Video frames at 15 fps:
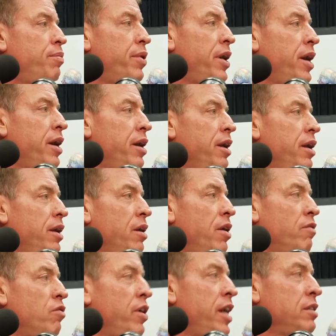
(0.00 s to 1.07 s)
But, you know,
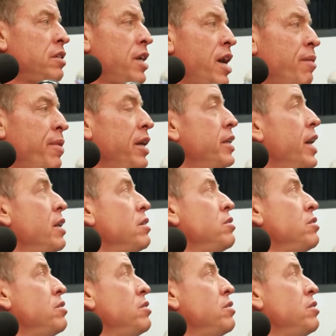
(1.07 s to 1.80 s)
everyone has to kind of make that